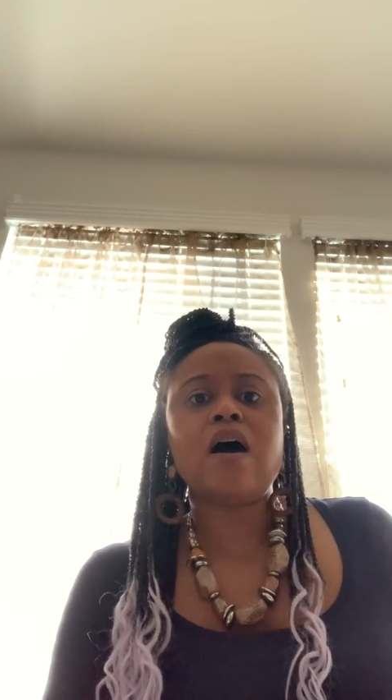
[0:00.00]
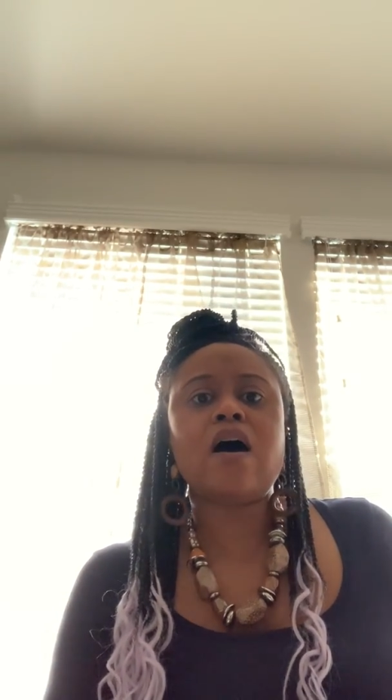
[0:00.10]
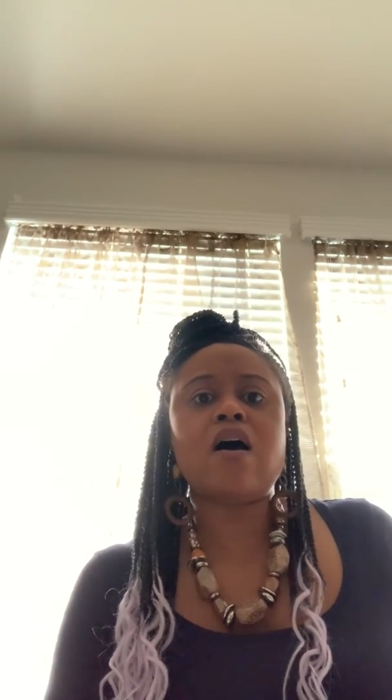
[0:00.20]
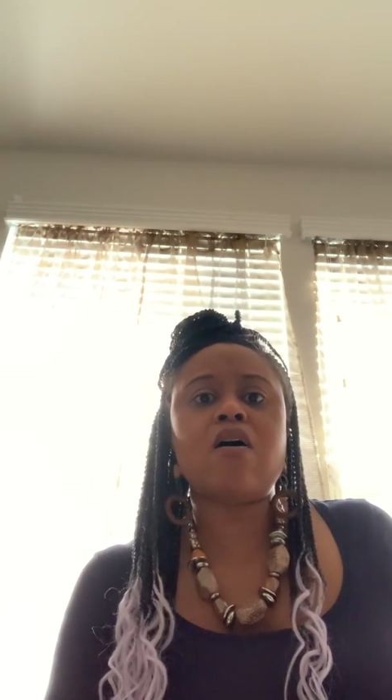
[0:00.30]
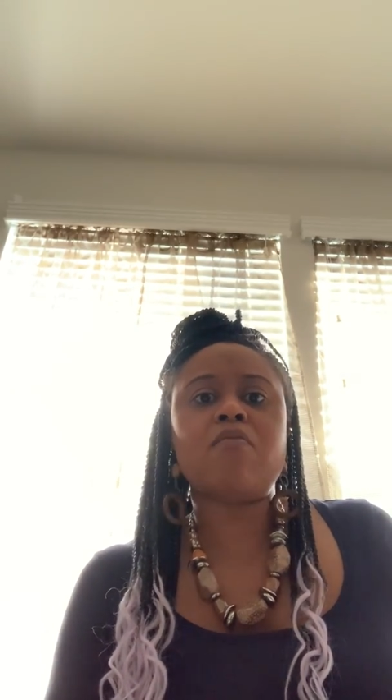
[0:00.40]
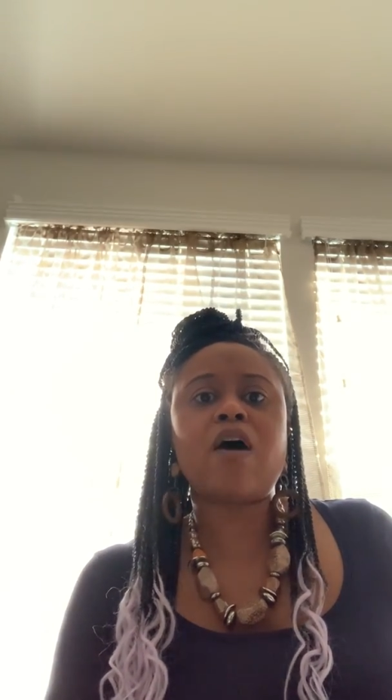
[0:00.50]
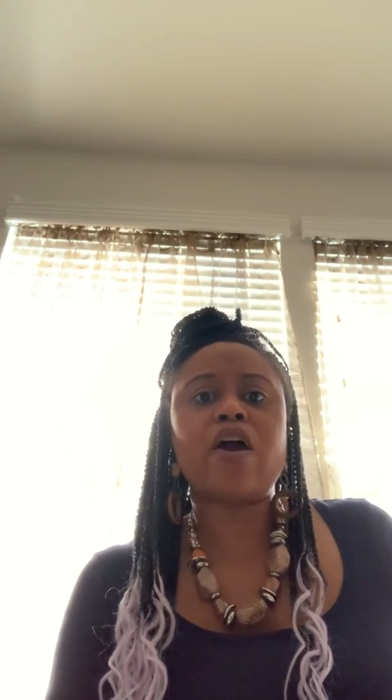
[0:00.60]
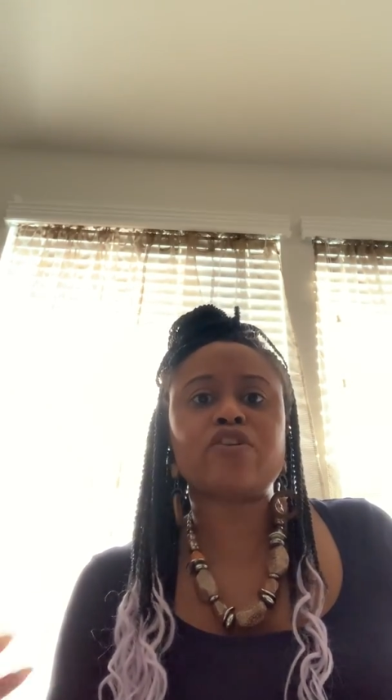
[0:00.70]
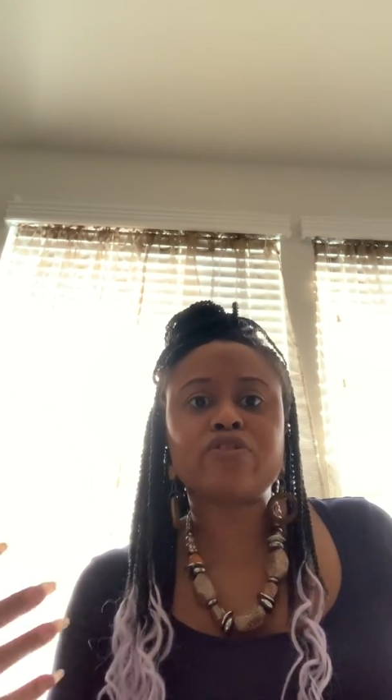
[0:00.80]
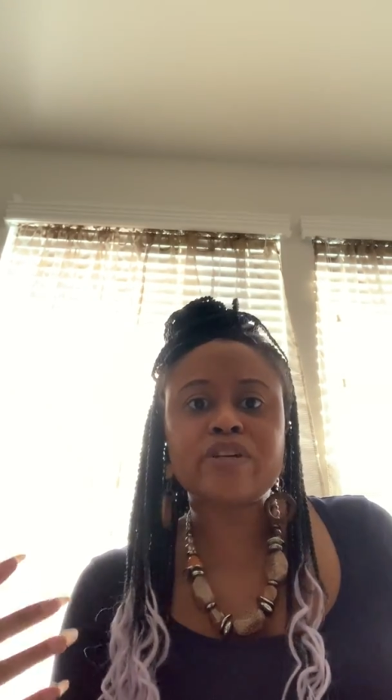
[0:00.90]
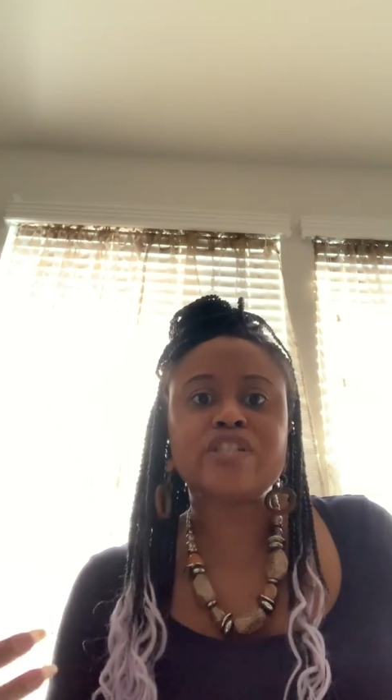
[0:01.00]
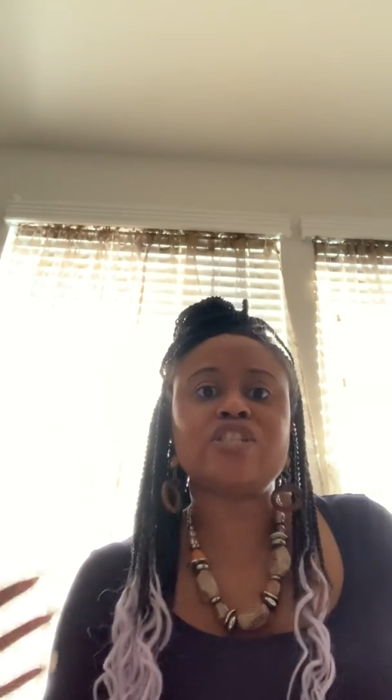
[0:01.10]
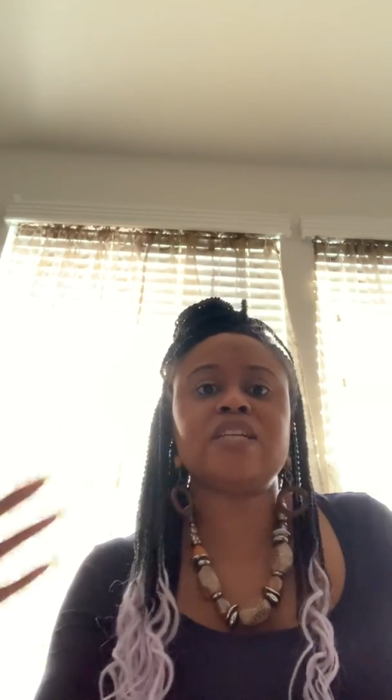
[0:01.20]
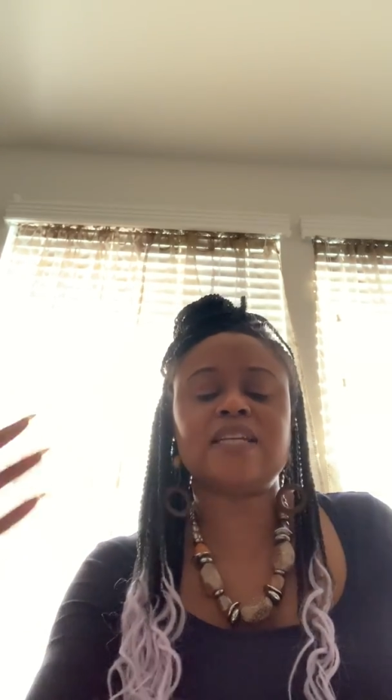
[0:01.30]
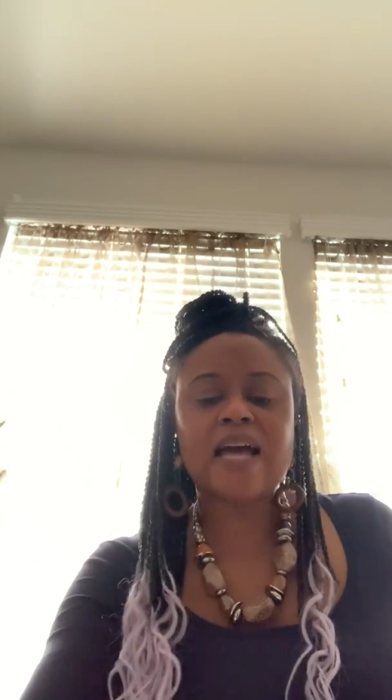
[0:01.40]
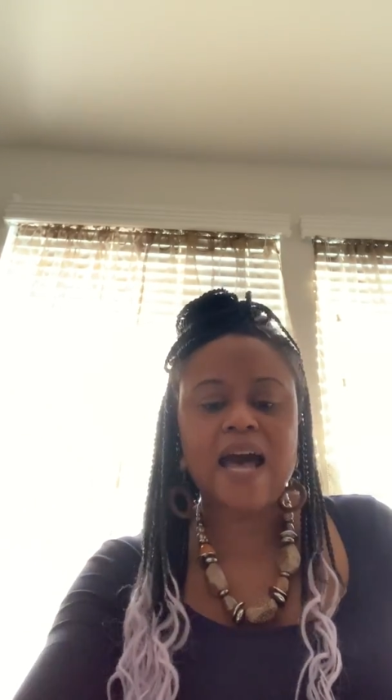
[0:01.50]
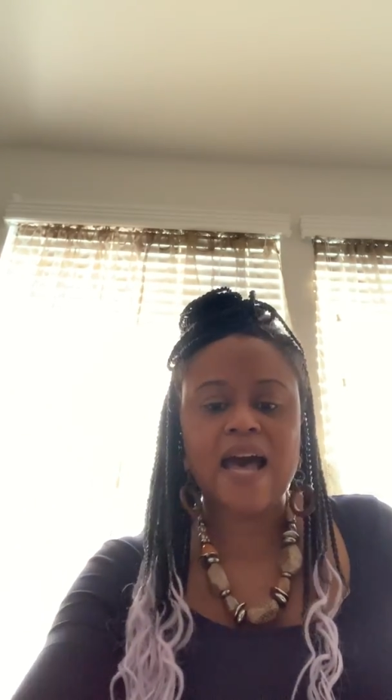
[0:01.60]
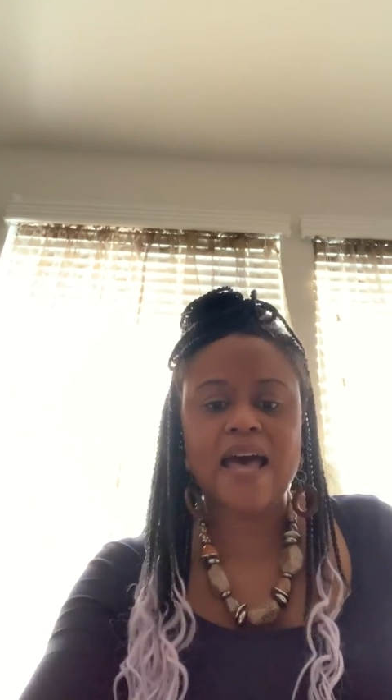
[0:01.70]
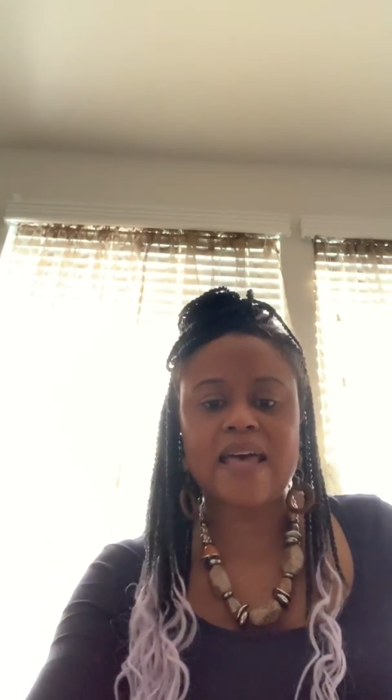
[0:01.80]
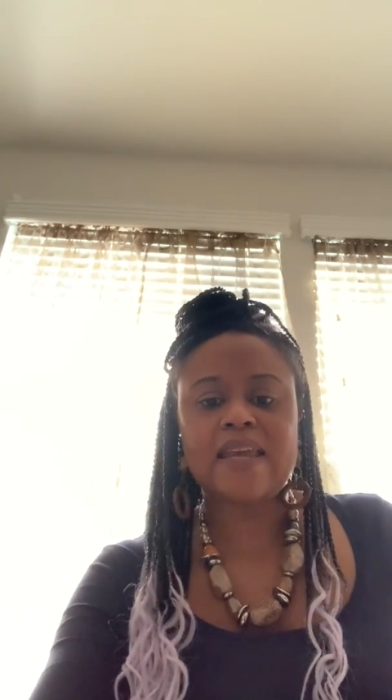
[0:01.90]
our Christian
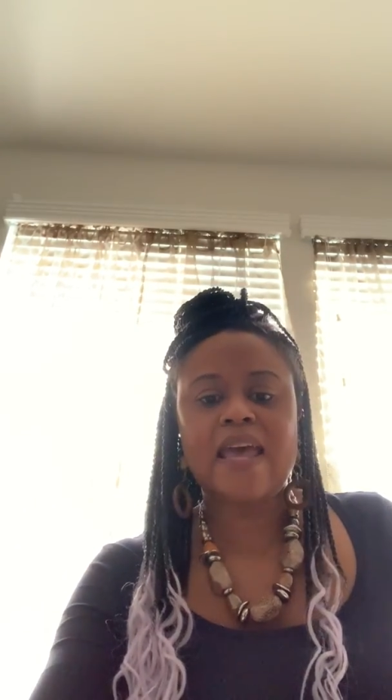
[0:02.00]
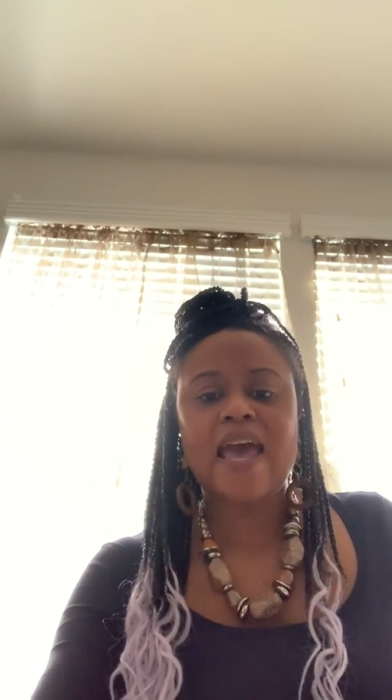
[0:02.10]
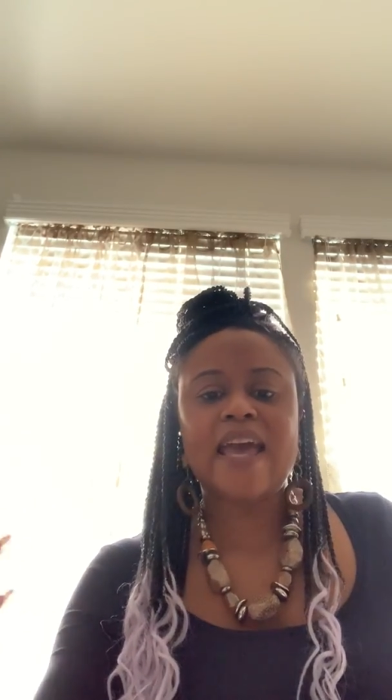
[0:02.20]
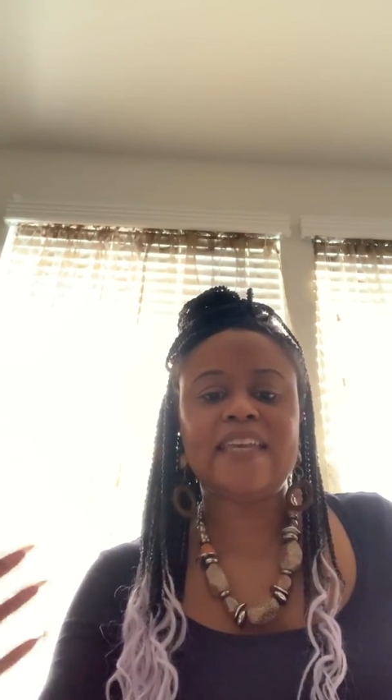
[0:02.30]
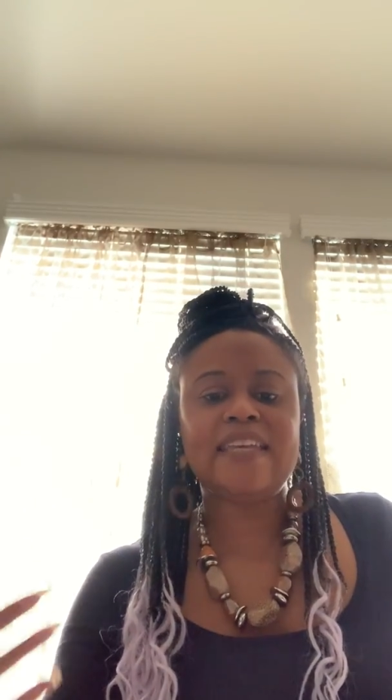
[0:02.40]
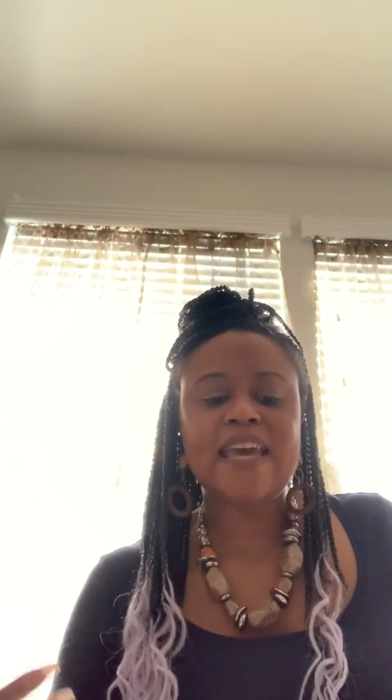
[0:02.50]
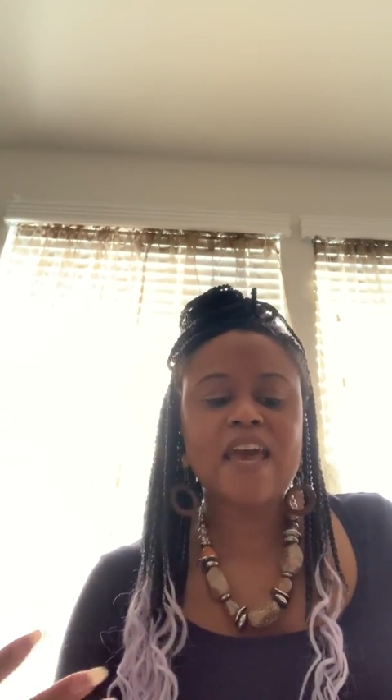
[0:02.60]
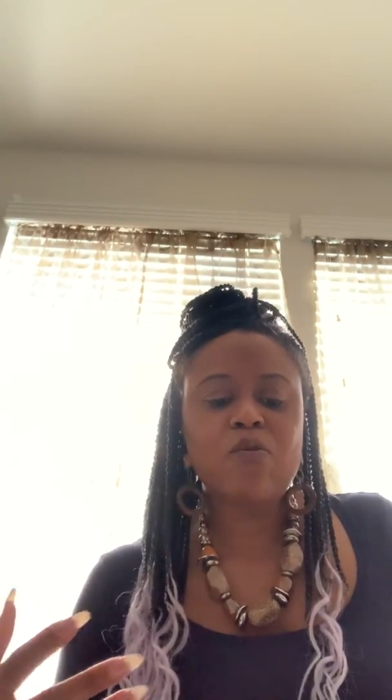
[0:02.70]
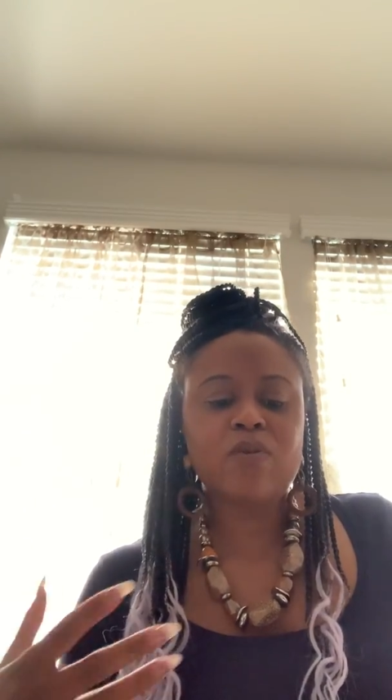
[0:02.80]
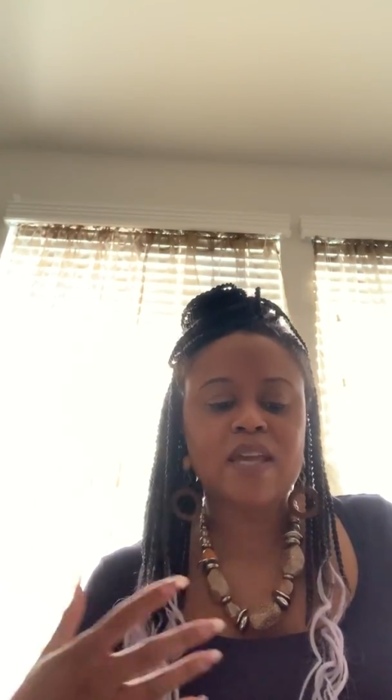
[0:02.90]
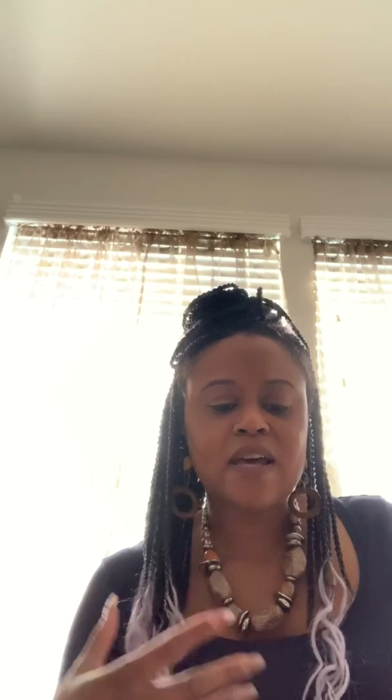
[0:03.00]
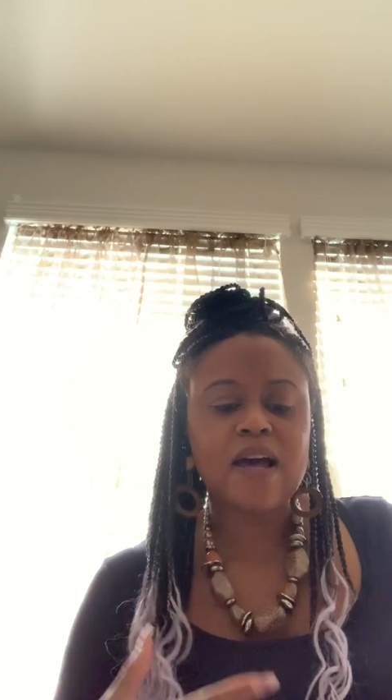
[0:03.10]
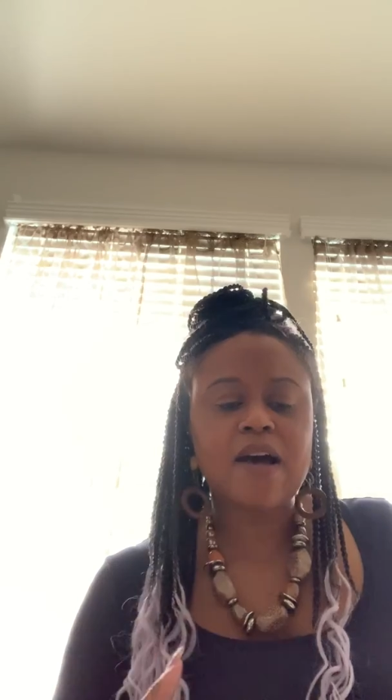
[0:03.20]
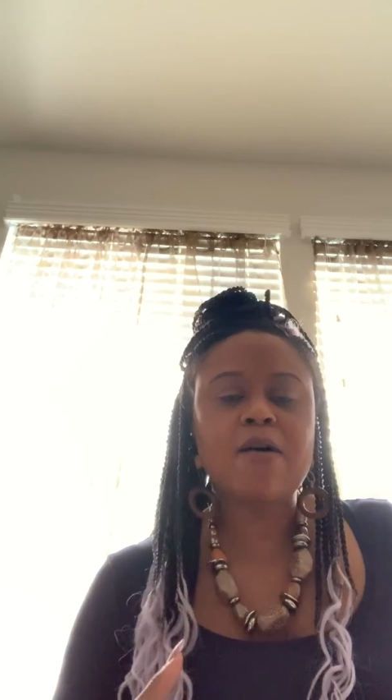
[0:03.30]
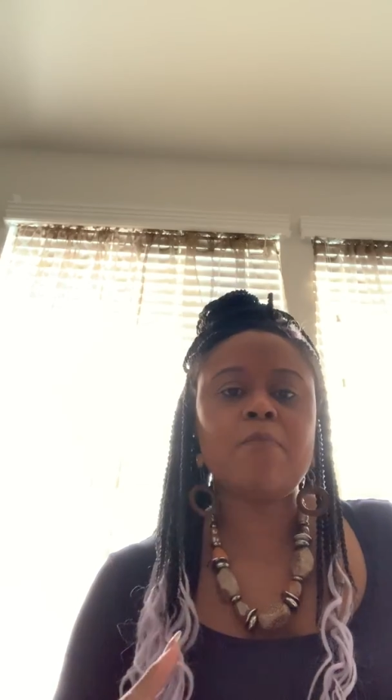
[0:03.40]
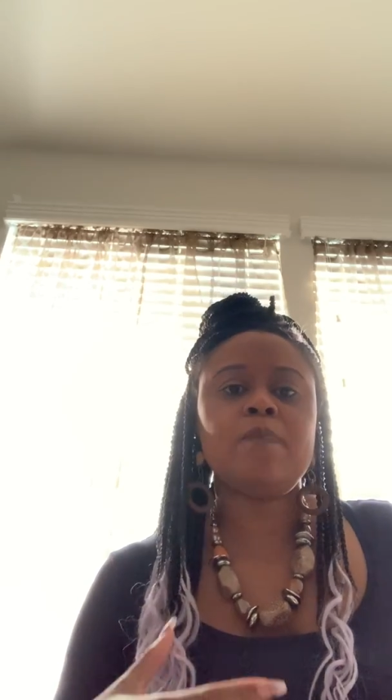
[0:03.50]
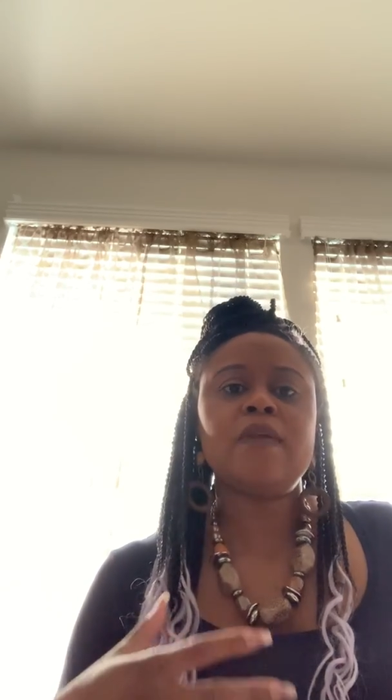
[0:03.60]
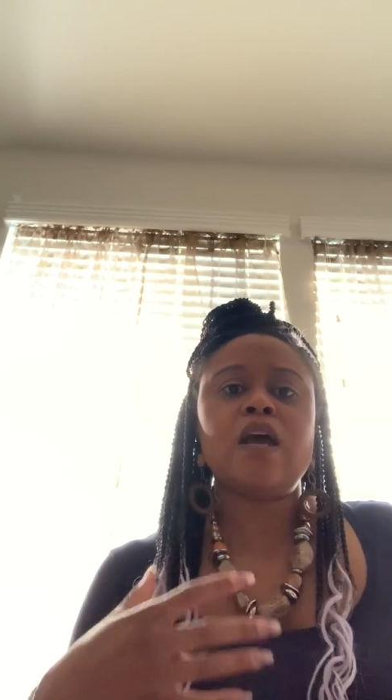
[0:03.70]
God, and yet we come